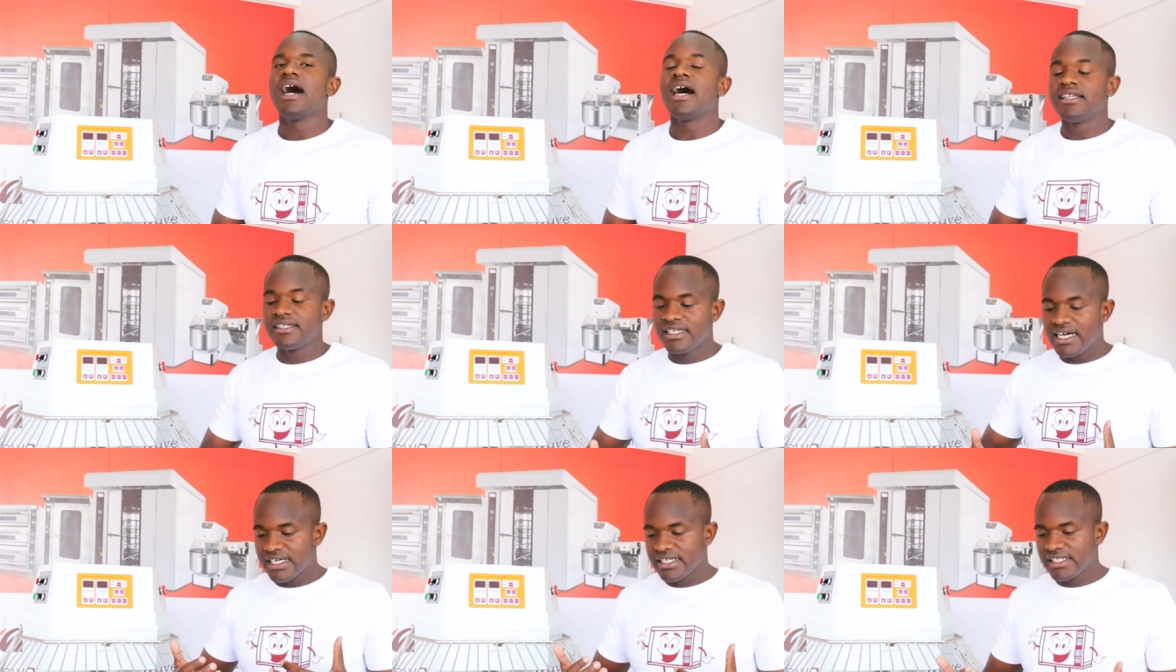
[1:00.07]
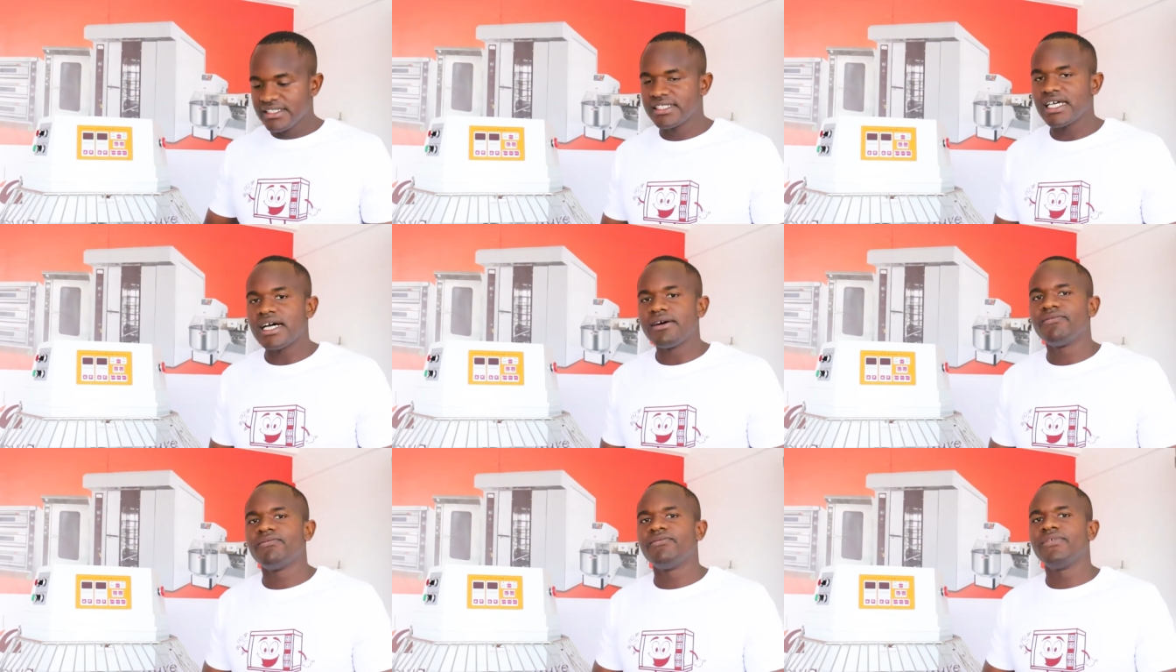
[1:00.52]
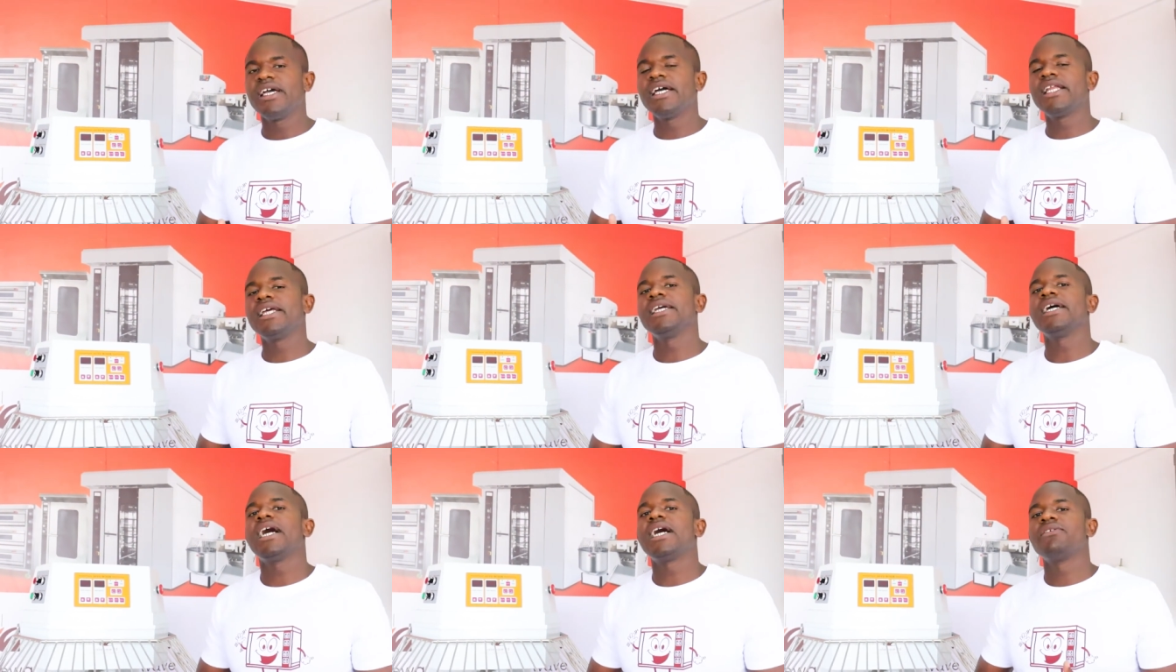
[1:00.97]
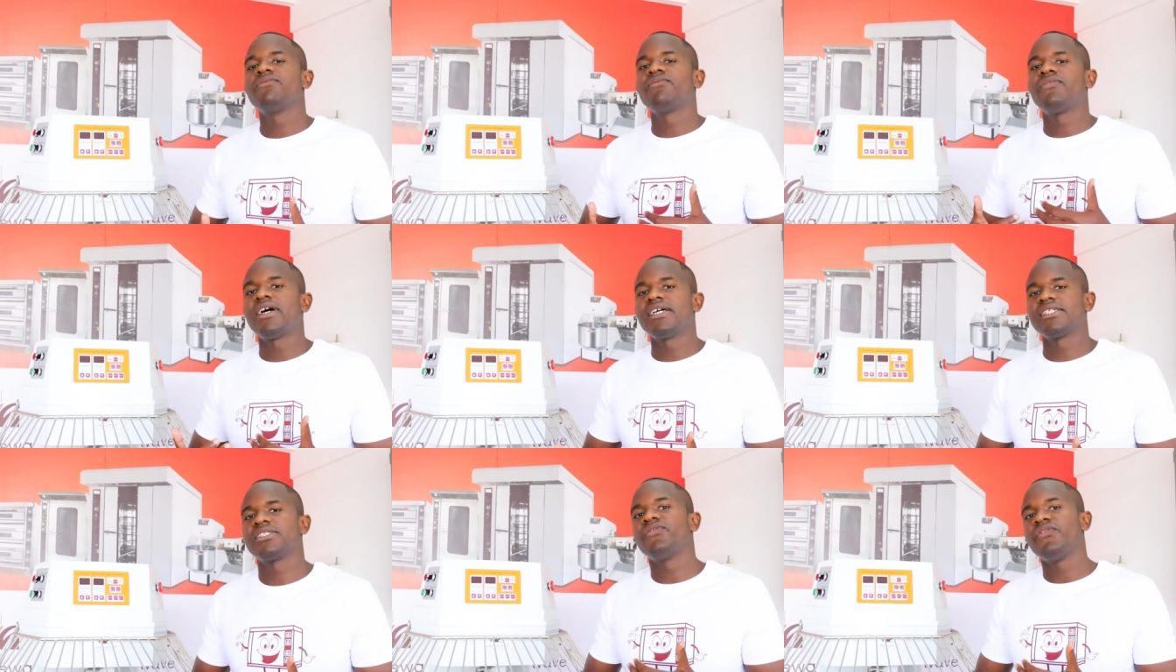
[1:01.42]
And that is a very
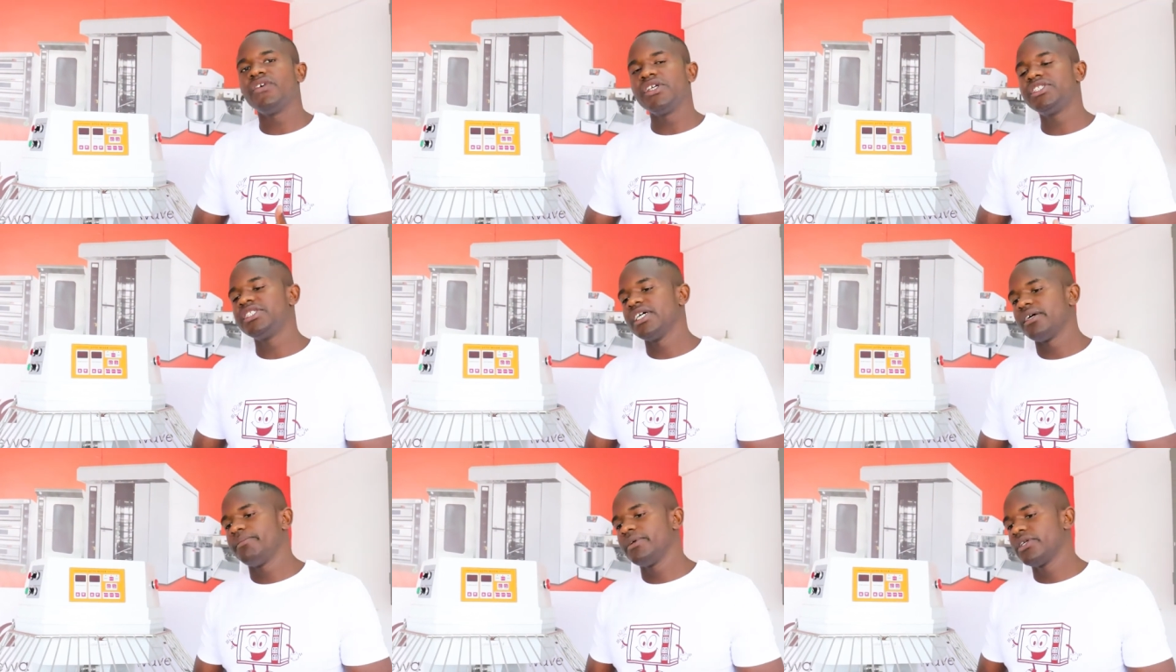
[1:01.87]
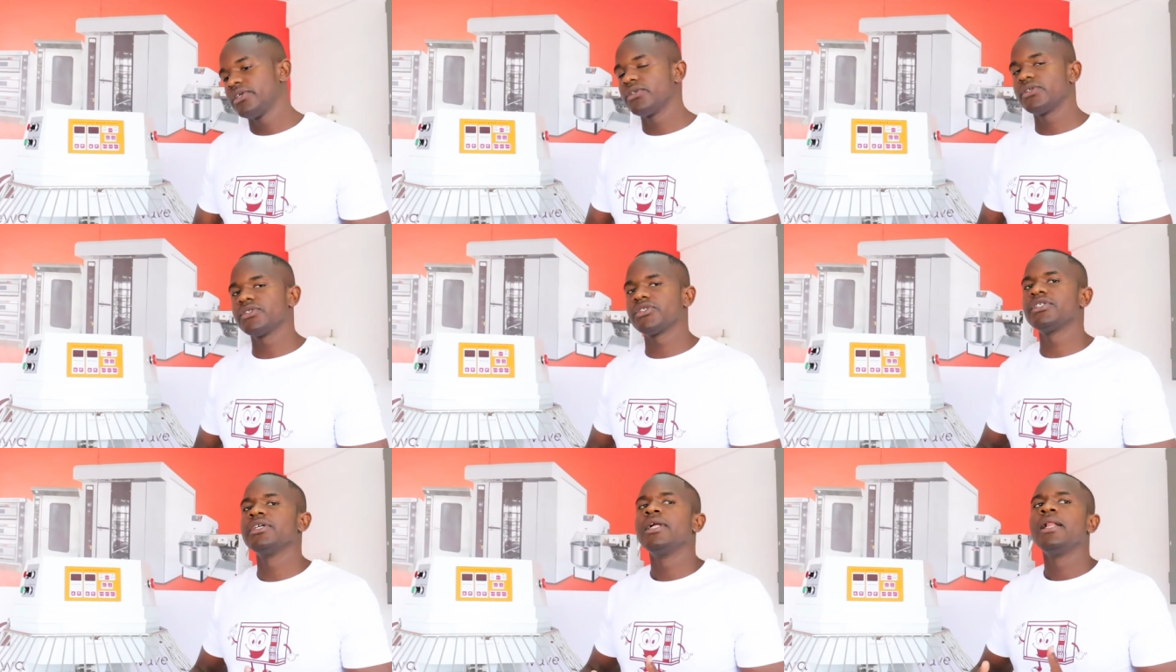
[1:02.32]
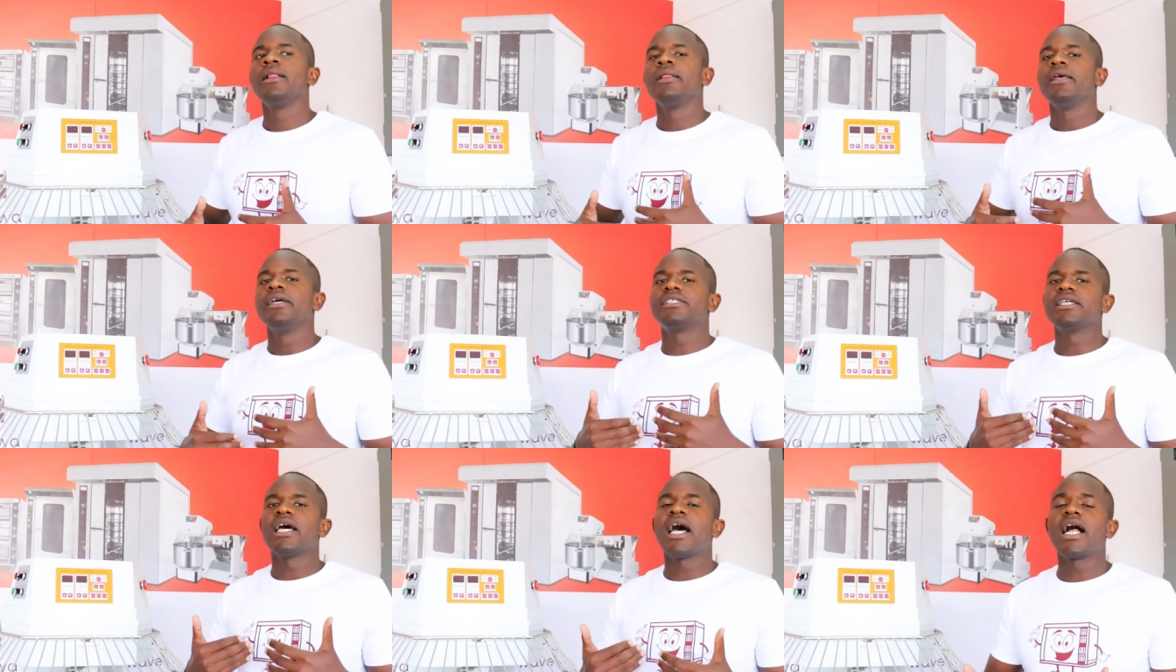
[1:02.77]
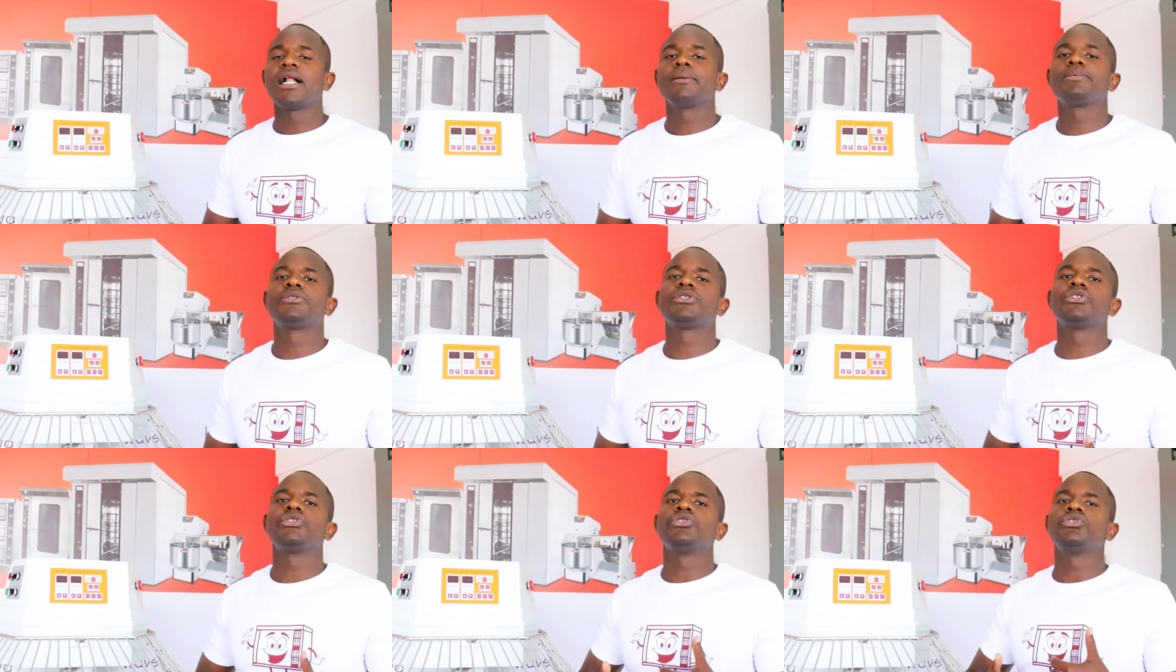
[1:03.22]
advanced feature because it
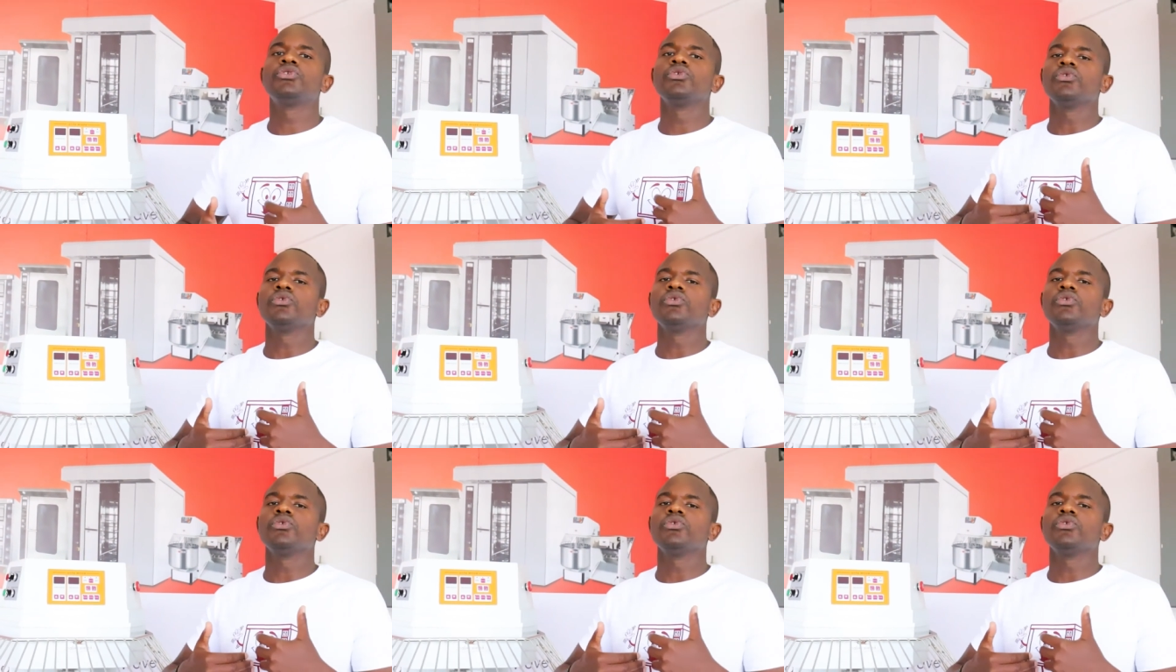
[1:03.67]
helps